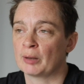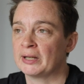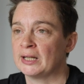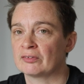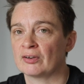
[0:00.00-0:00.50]
I
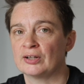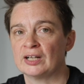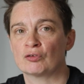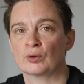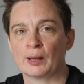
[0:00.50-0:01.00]
mean, it turned
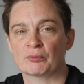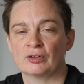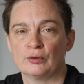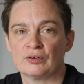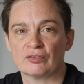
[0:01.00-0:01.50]
into an
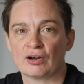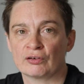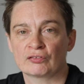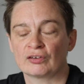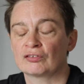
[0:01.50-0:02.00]
absolute
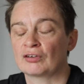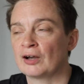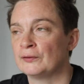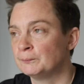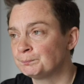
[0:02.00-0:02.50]
disaster.
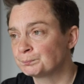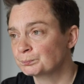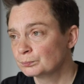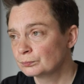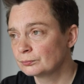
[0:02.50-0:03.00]
So
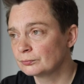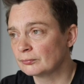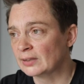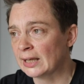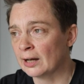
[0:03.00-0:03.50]

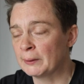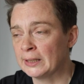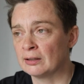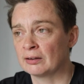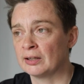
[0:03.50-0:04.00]
I
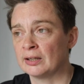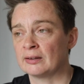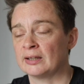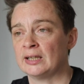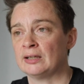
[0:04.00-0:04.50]
mean,
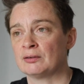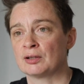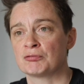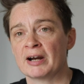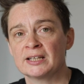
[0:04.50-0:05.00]
the
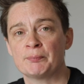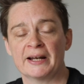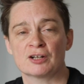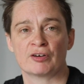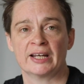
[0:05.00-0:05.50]
rain
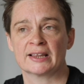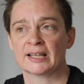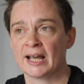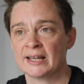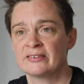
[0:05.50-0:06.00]
penetrated the
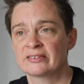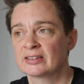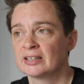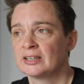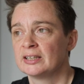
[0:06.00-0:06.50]

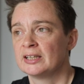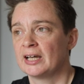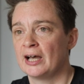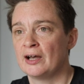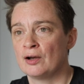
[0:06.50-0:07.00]
case,
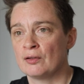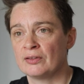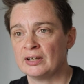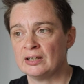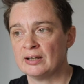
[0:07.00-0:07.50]

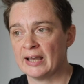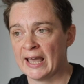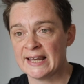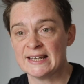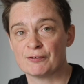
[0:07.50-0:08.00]
the
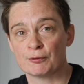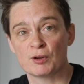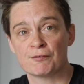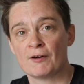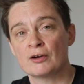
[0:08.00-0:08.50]
heat from
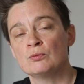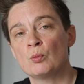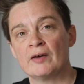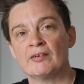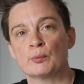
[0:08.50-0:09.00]
the phone
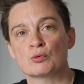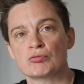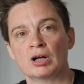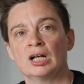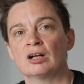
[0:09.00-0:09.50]
where it was
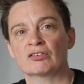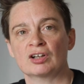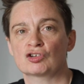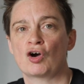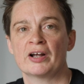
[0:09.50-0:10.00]
running at
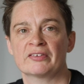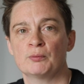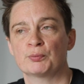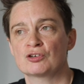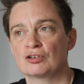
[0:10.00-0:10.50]
such a high
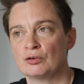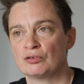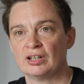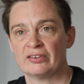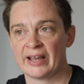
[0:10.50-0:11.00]
temperature
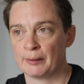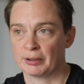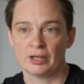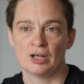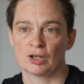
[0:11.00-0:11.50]
using this app
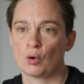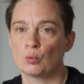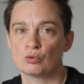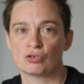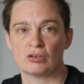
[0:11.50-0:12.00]

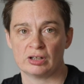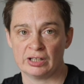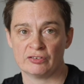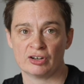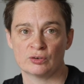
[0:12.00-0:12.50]
caused
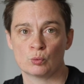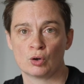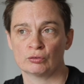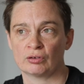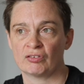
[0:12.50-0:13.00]
internal
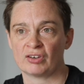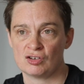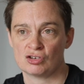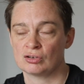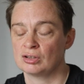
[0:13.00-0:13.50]

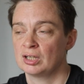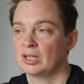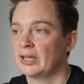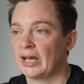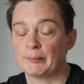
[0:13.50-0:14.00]
condensation.
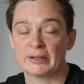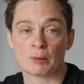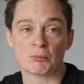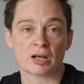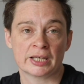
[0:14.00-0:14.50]
I mean,
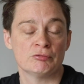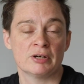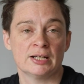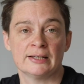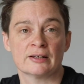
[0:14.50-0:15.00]
I'm lucky
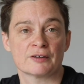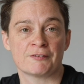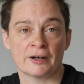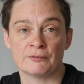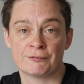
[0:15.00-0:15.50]
really that the
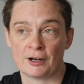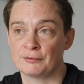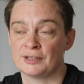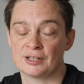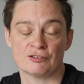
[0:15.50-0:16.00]

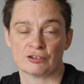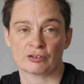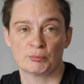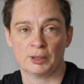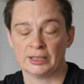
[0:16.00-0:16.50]
phone didn't
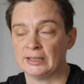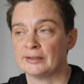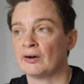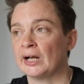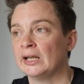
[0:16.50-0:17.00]
just completely
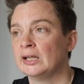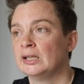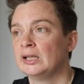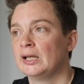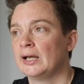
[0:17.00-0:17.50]
die.
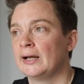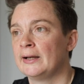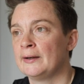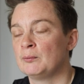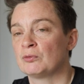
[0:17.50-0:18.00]

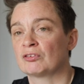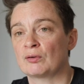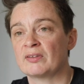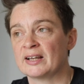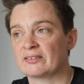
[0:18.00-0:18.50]

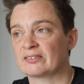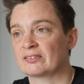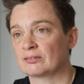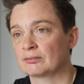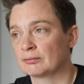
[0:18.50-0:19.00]
So
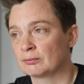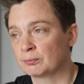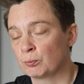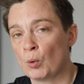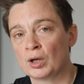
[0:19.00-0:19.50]
that's
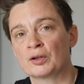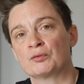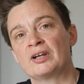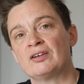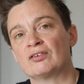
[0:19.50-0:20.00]
one of
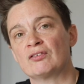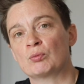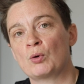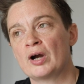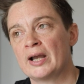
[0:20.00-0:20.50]
the
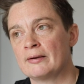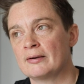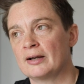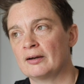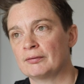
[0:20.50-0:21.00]
reasons why,
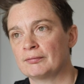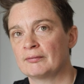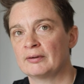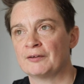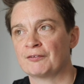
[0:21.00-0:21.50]

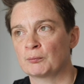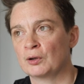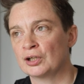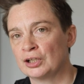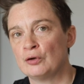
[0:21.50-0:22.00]
if I'm
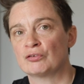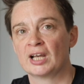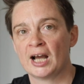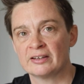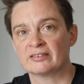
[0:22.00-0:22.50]
going to use a
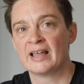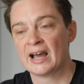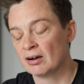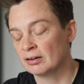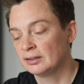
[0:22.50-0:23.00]
case
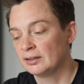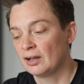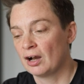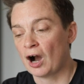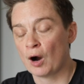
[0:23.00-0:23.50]
now,
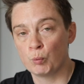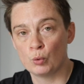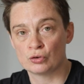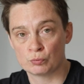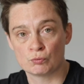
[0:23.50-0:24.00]
I
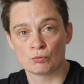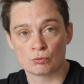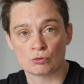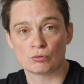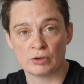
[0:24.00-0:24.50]
would
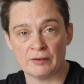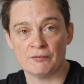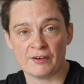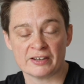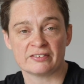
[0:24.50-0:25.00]

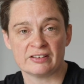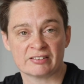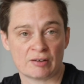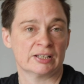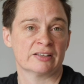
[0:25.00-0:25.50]
invest in
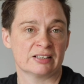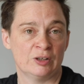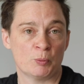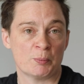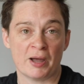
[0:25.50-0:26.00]
something that's a
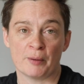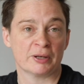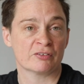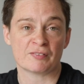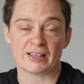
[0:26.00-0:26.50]
little bit better,
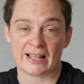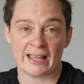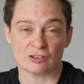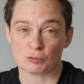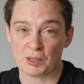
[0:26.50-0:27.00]
because I've had
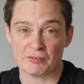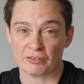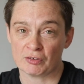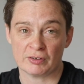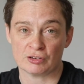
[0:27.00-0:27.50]
that
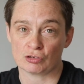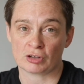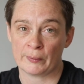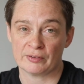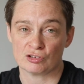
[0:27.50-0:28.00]
experience of it just
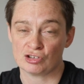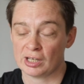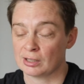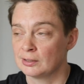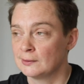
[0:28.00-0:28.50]
going to
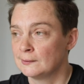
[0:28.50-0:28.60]
shit.